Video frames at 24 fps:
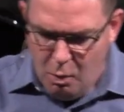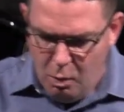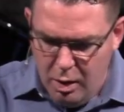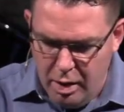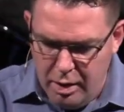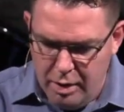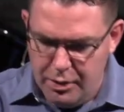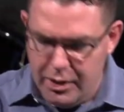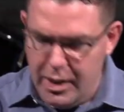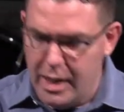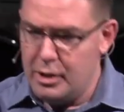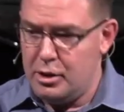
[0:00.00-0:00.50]

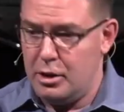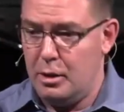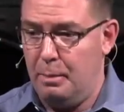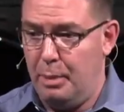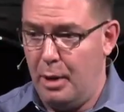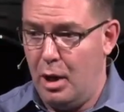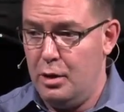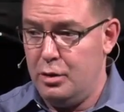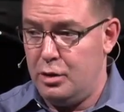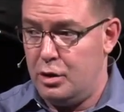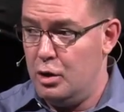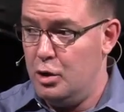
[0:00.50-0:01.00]
What are they
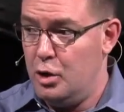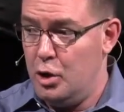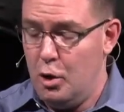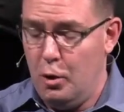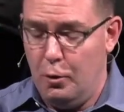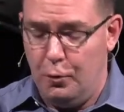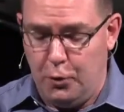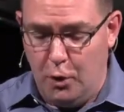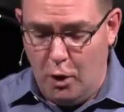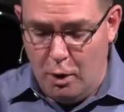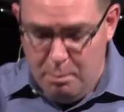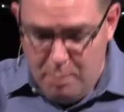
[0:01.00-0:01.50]
supposed to
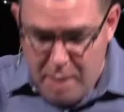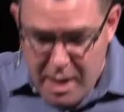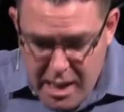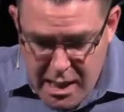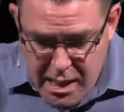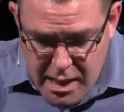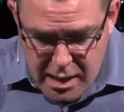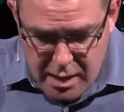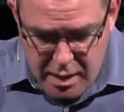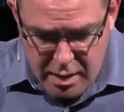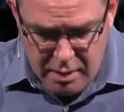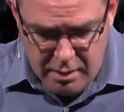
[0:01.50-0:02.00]
do for
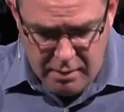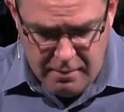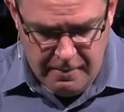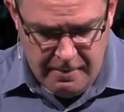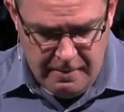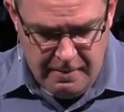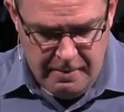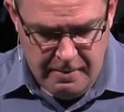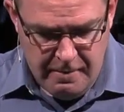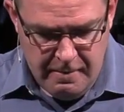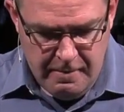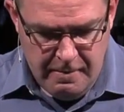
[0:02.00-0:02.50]
me?
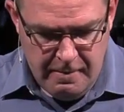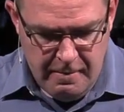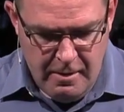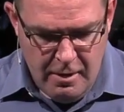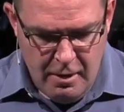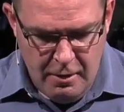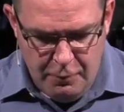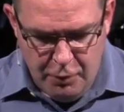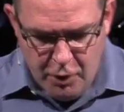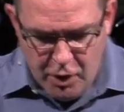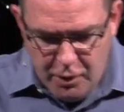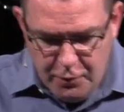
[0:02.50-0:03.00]

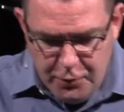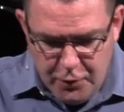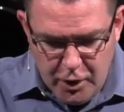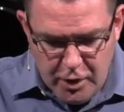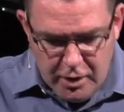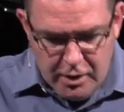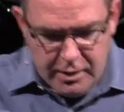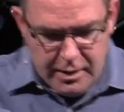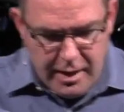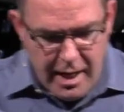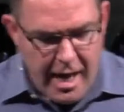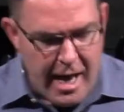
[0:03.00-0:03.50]

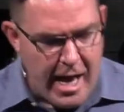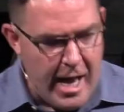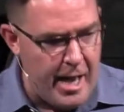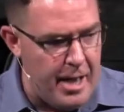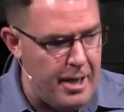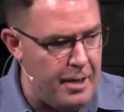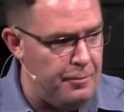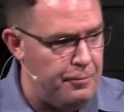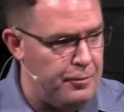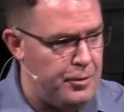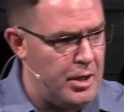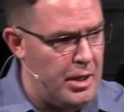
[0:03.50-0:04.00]
For
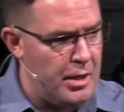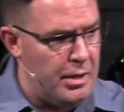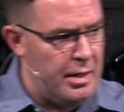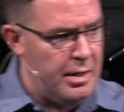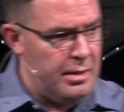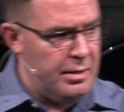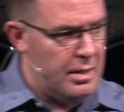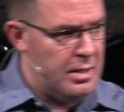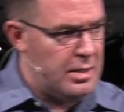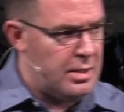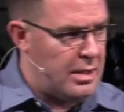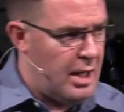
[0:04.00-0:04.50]
life
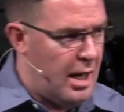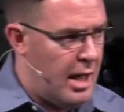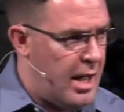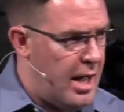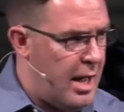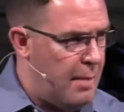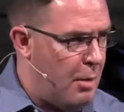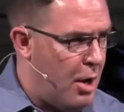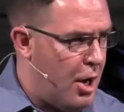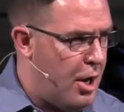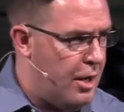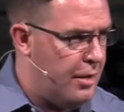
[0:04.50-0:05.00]
during this
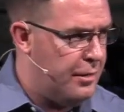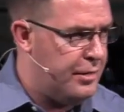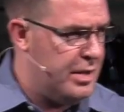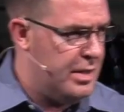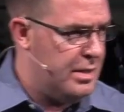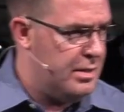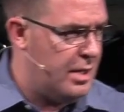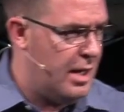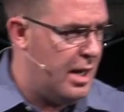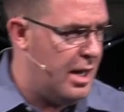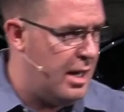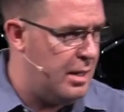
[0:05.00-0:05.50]
time,
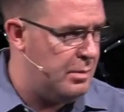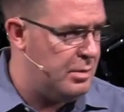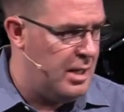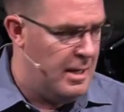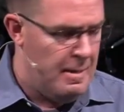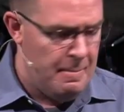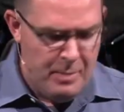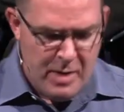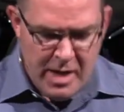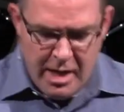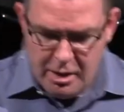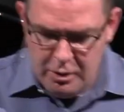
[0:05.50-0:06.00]

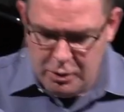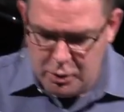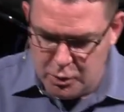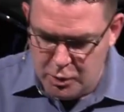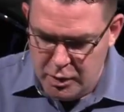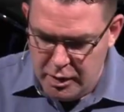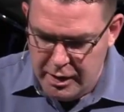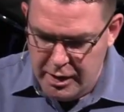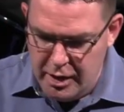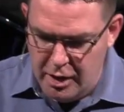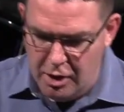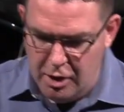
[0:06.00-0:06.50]
oftentimes, is
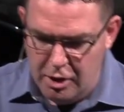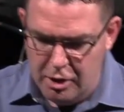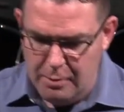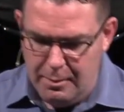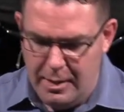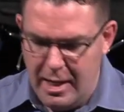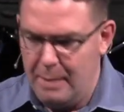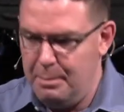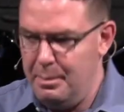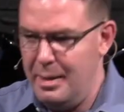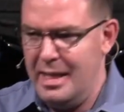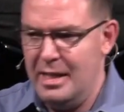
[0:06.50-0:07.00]
really all
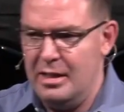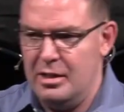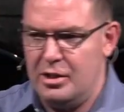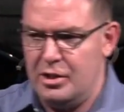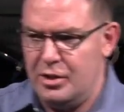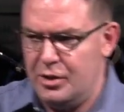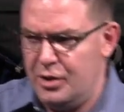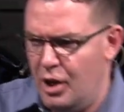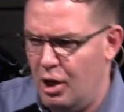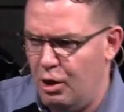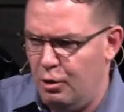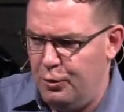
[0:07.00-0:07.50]
about being
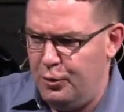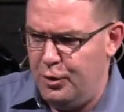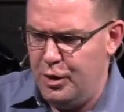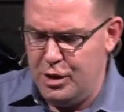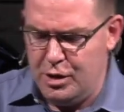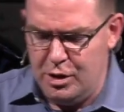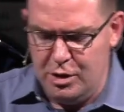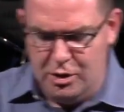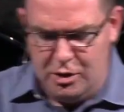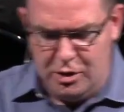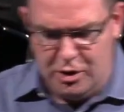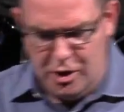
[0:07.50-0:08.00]

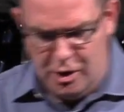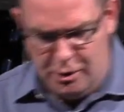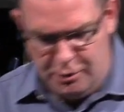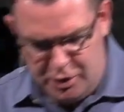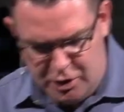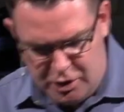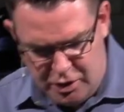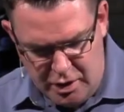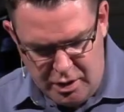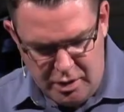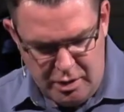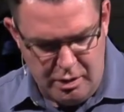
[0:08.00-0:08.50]
selfish and
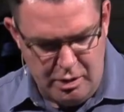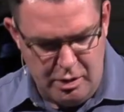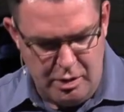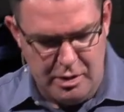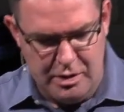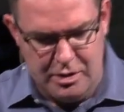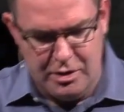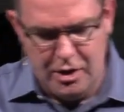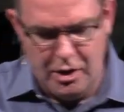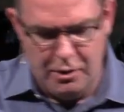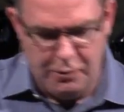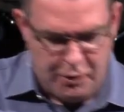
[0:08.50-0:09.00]
self-centered
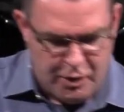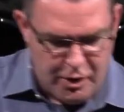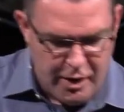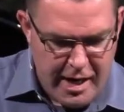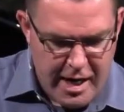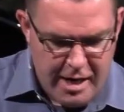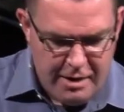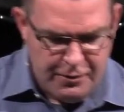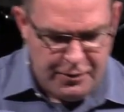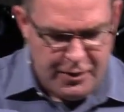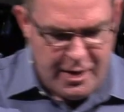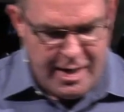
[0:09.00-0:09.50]
and
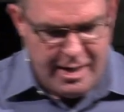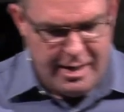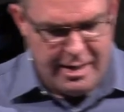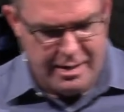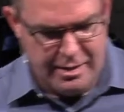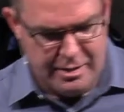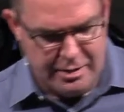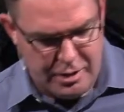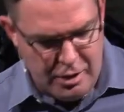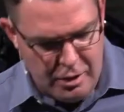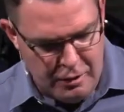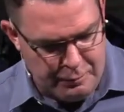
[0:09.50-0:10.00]

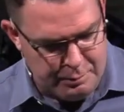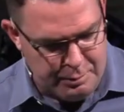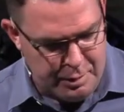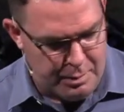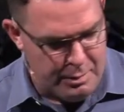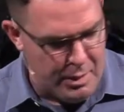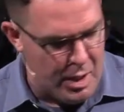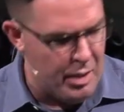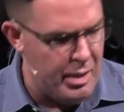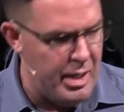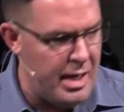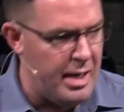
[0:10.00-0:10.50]
self-gratifying and
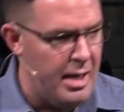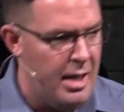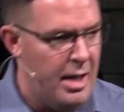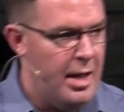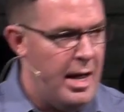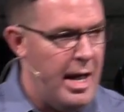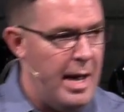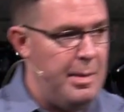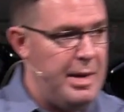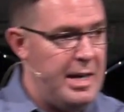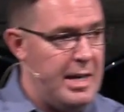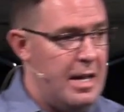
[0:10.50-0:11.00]
self-promoting.
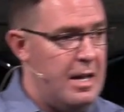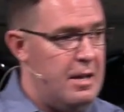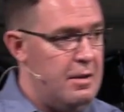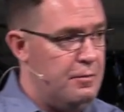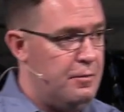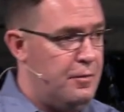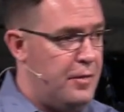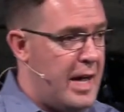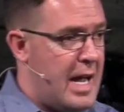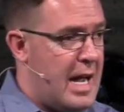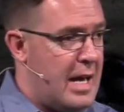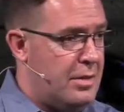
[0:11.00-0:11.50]
I mean,
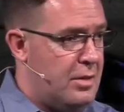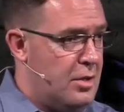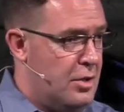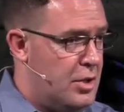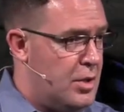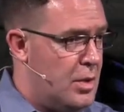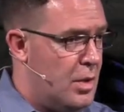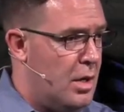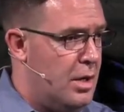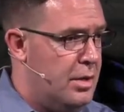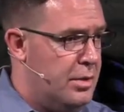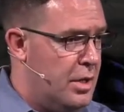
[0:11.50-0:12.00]
in fact,
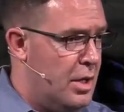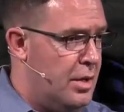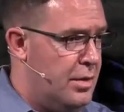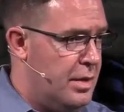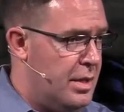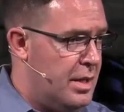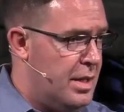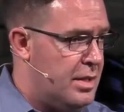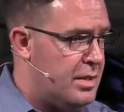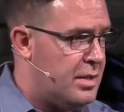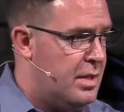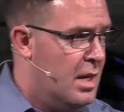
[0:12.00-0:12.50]
did you all
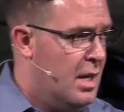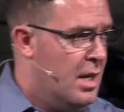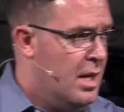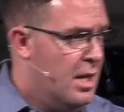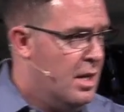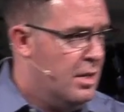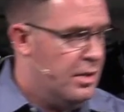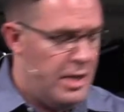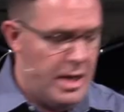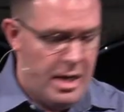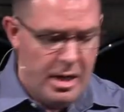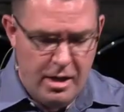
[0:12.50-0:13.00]
know this?
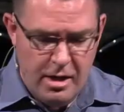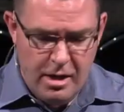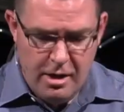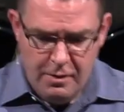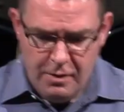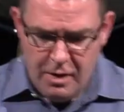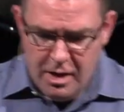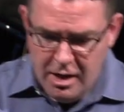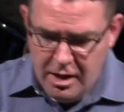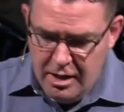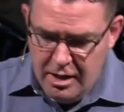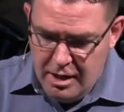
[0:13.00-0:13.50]
That
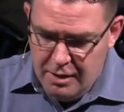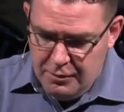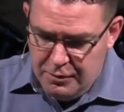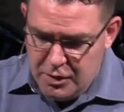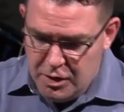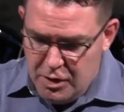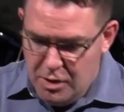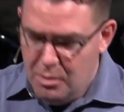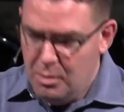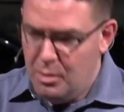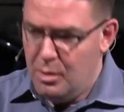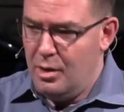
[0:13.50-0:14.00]

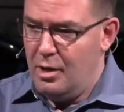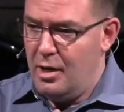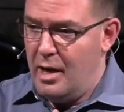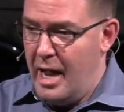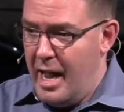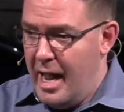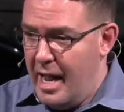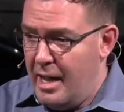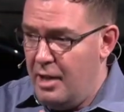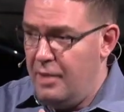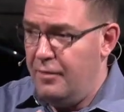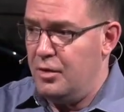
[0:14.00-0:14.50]
if you
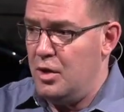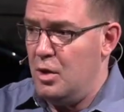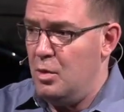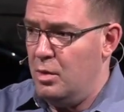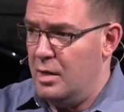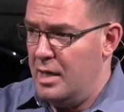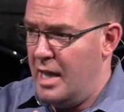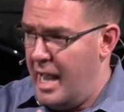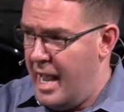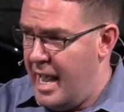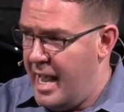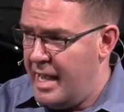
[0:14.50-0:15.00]

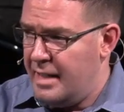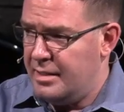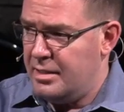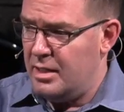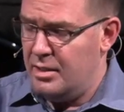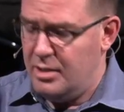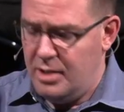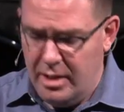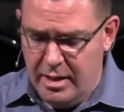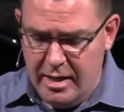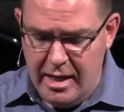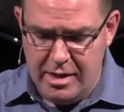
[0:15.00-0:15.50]
were to
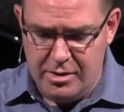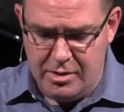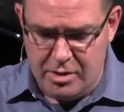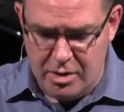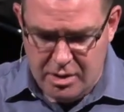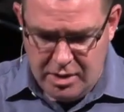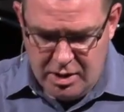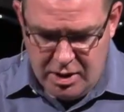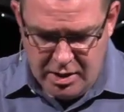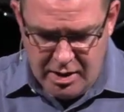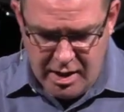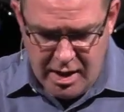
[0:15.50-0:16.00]
ask a
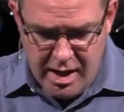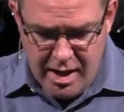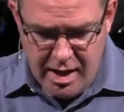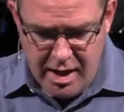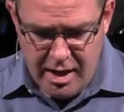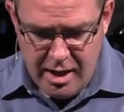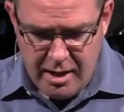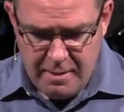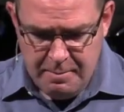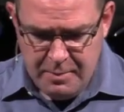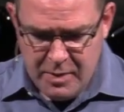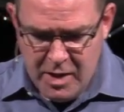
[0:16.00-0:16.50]
teenager
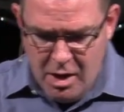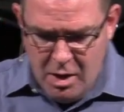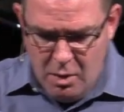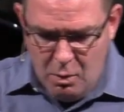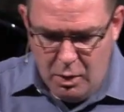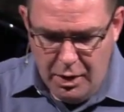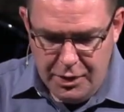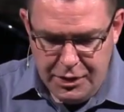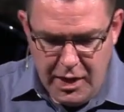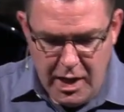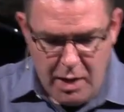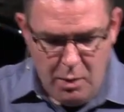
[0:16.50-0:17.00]
today
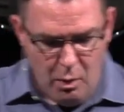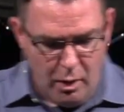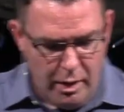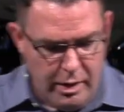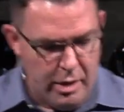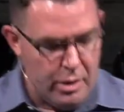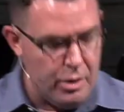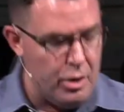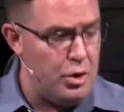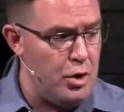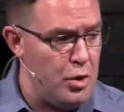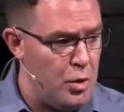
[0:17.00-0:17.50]
what they
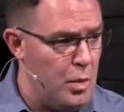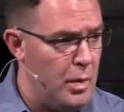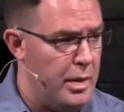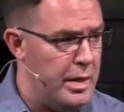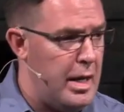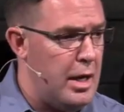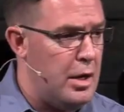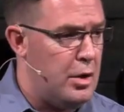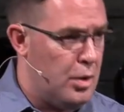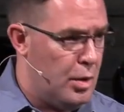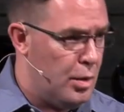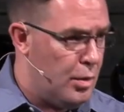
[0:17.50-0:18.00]
wanted to do
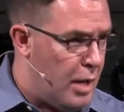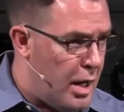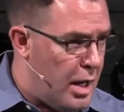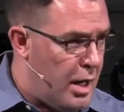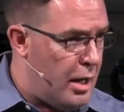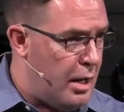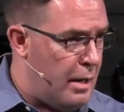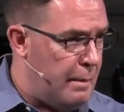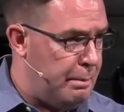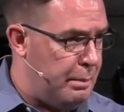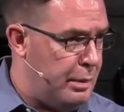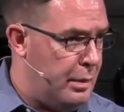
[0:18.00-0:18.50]
when they grew
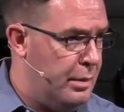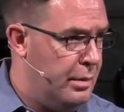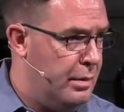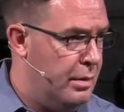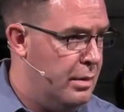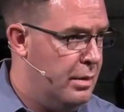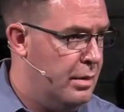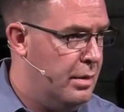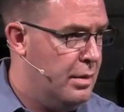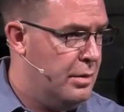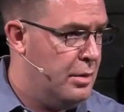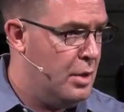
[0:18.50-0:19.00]
up,
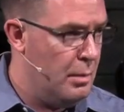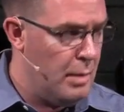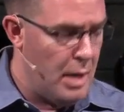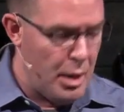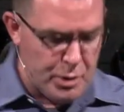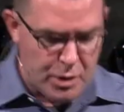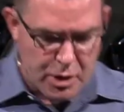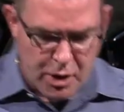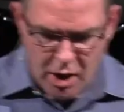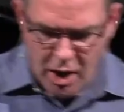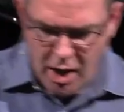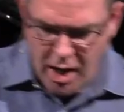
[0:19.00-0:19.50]
the
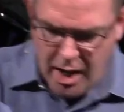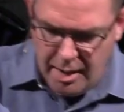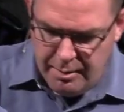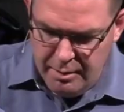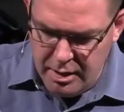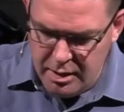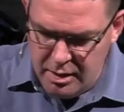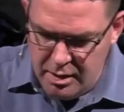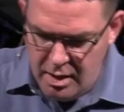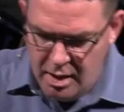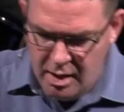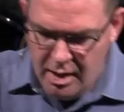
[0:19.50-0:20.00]
most
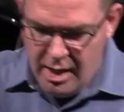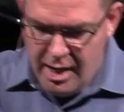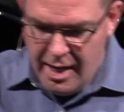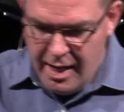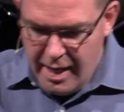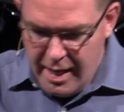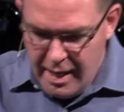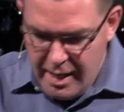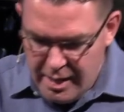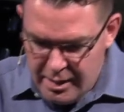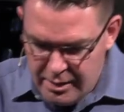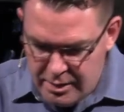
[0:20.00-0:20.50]
common
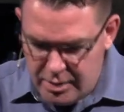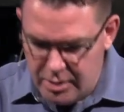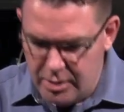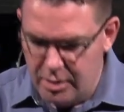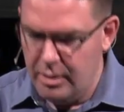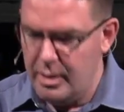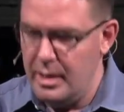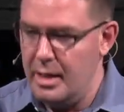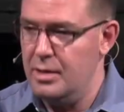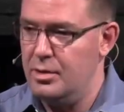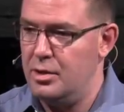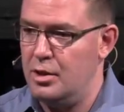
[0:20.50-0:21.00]

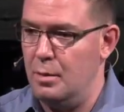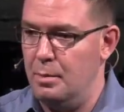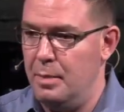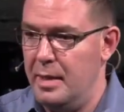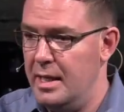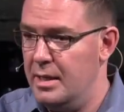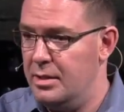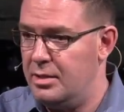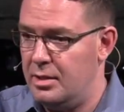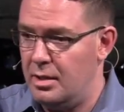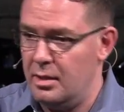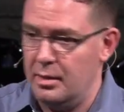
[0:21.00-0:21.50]
answer is to
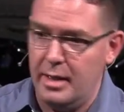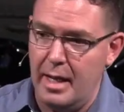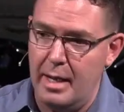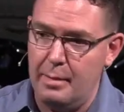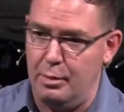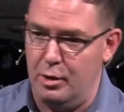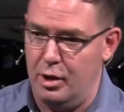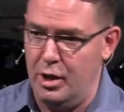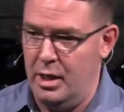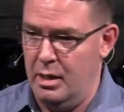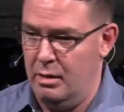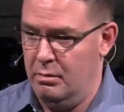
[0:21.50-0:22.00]
be a
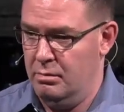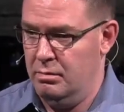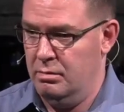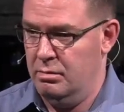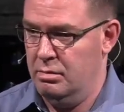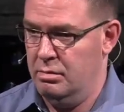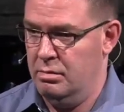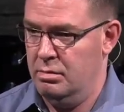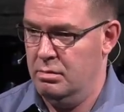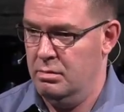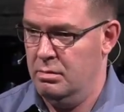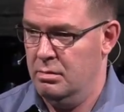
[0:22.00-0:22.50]
celebrity.
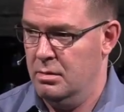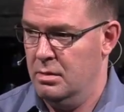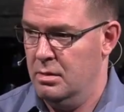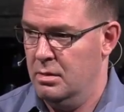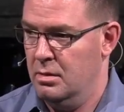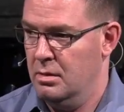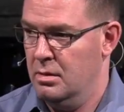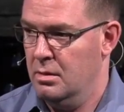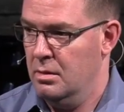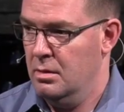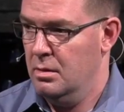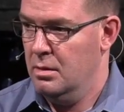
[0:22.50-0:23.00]

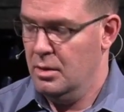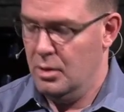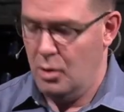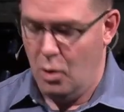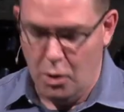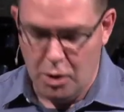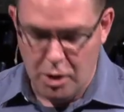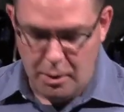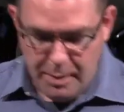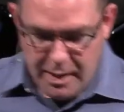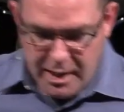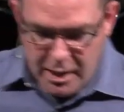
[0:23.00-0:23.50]

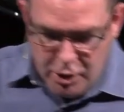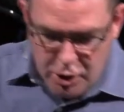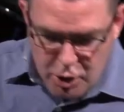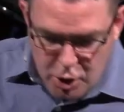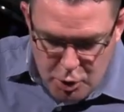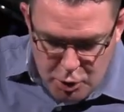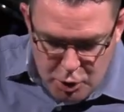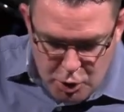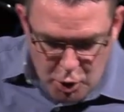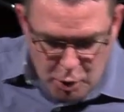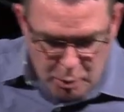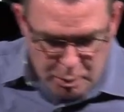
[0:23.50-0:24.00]
Or to be a
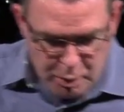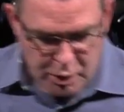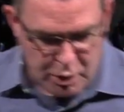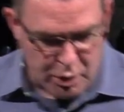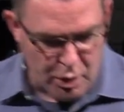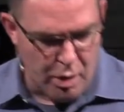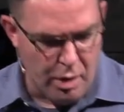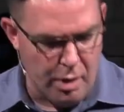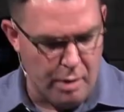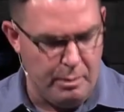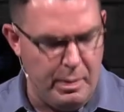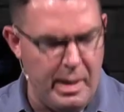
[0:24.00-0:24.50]
YouTube
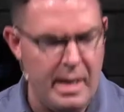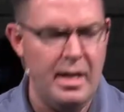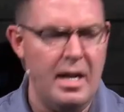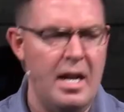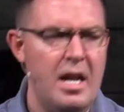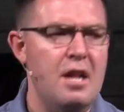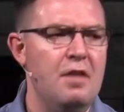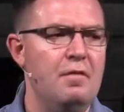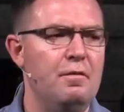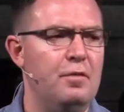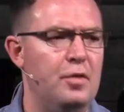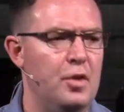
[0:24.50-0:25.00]
star, be
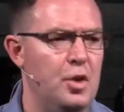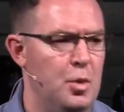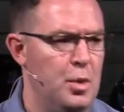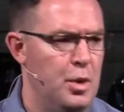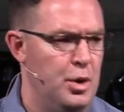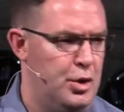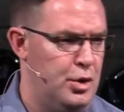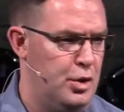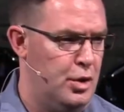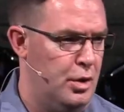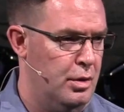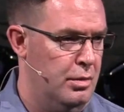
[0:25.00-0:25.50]
an
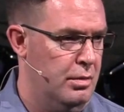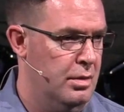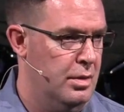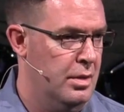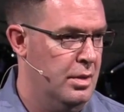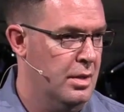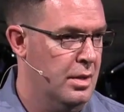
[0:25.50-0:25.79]
influencer.